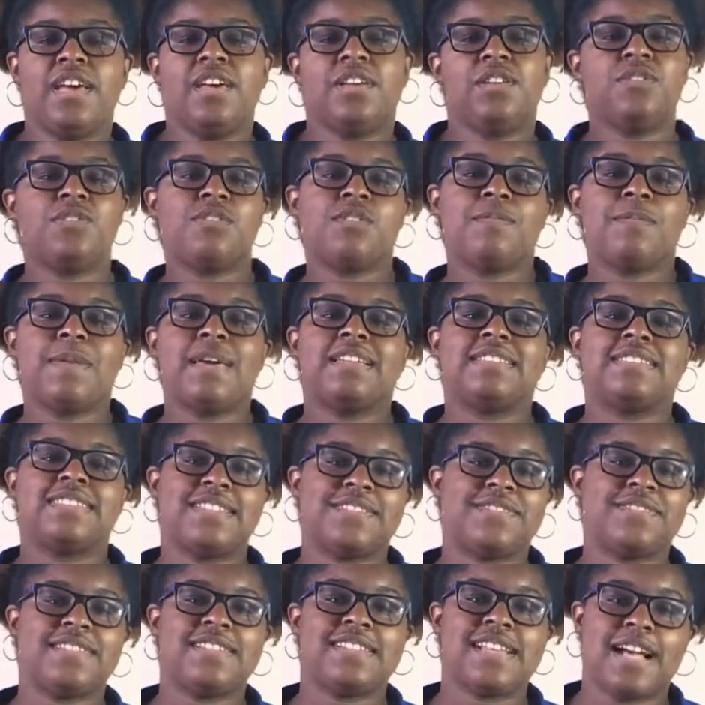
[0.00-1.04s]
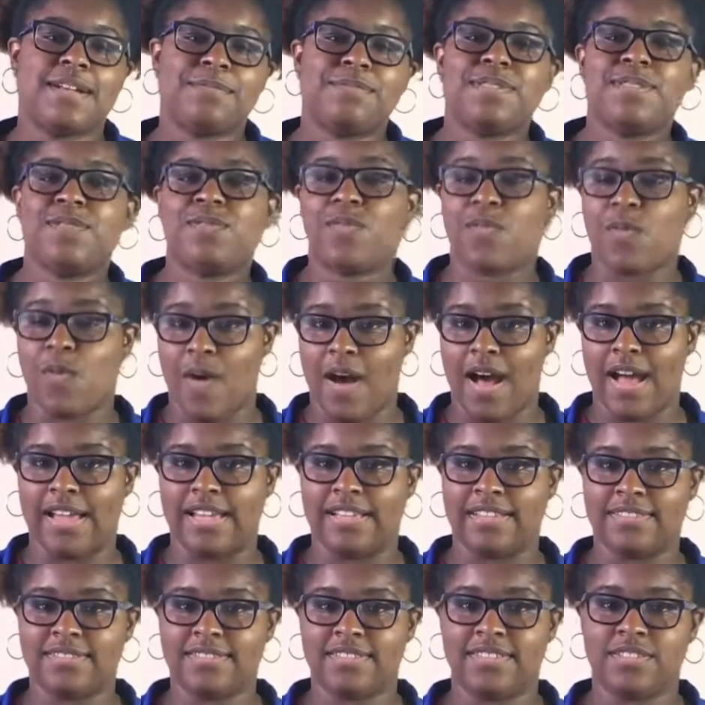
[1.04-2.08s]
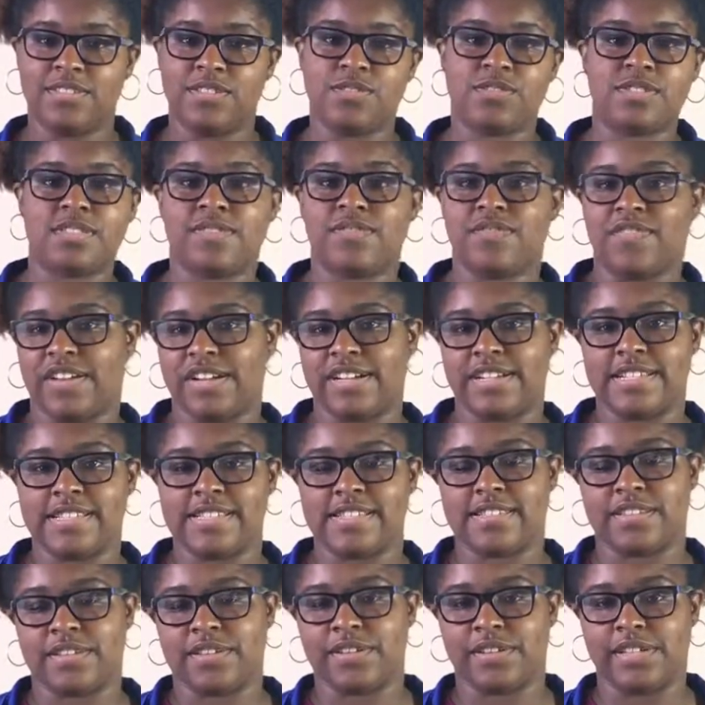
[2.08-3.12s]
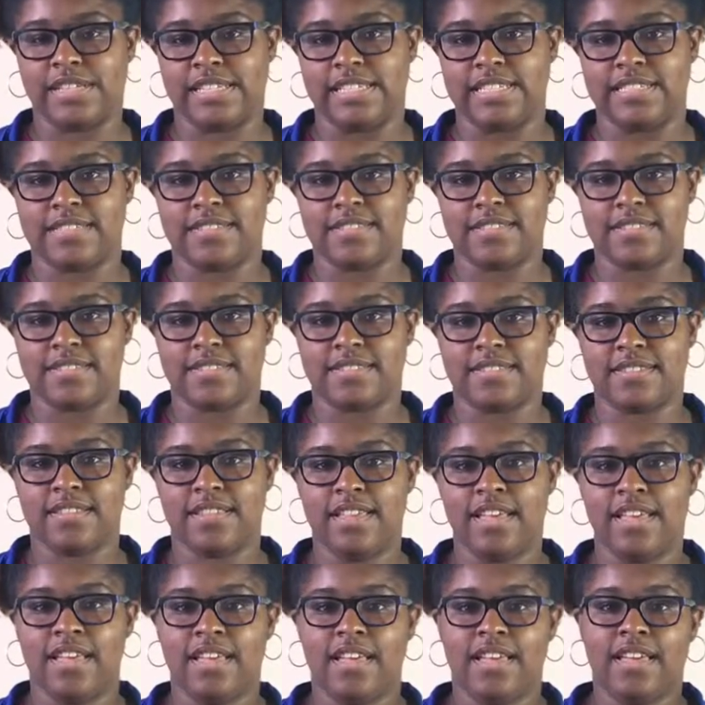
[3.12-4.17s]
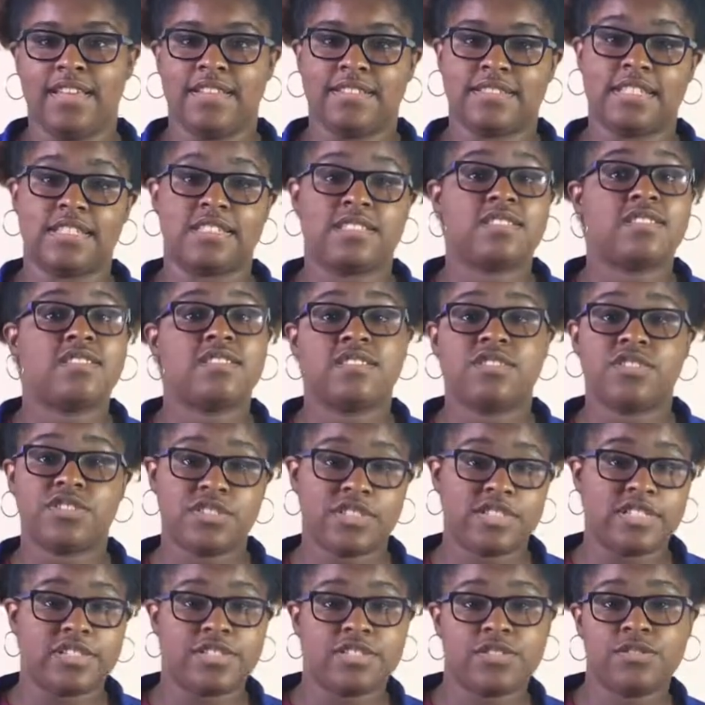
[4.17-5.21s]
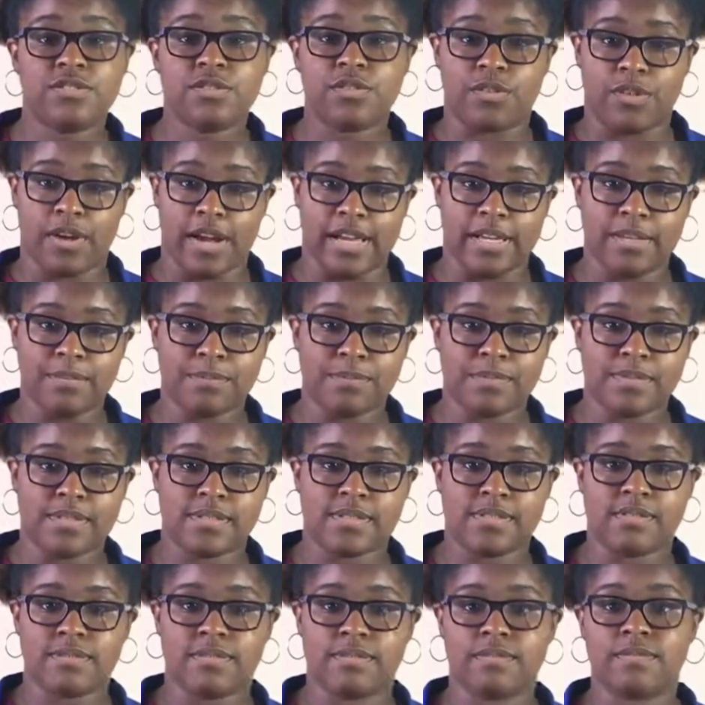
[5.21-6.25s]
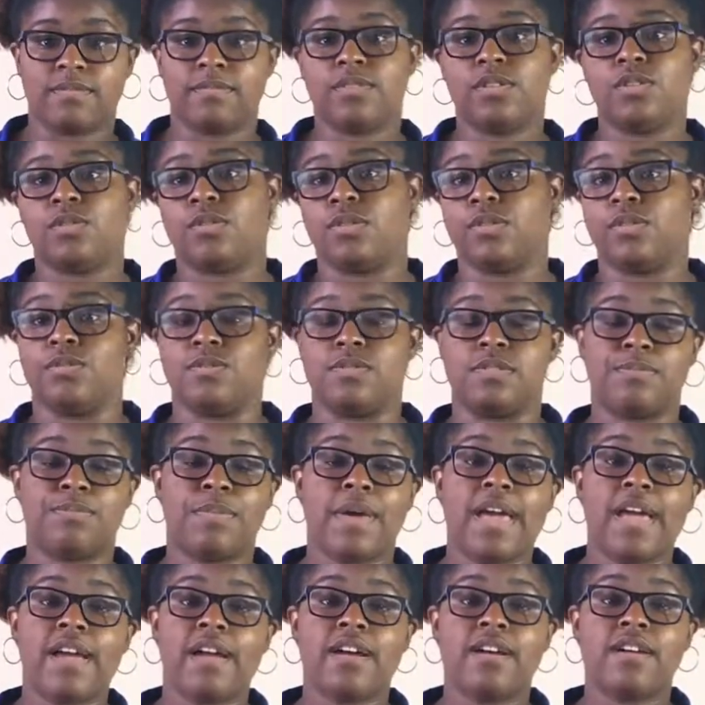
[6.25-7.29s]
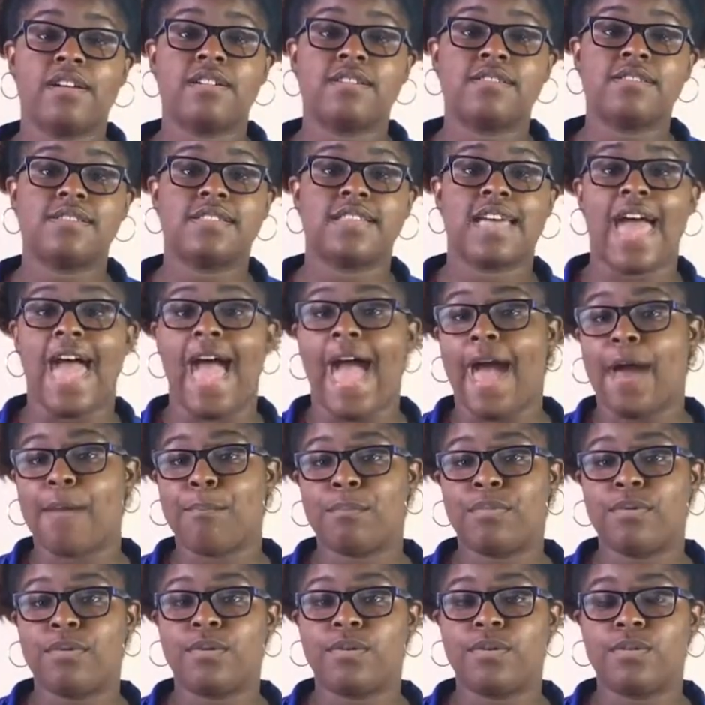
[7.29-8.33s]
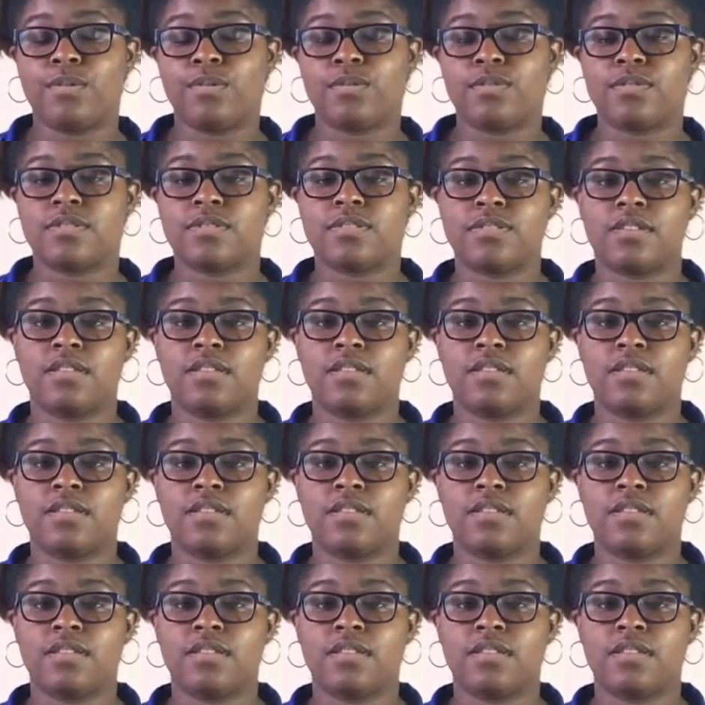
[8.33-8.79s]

You can make different types of wine using various ingredients, such as the traditional grapes. You can use pears, apples.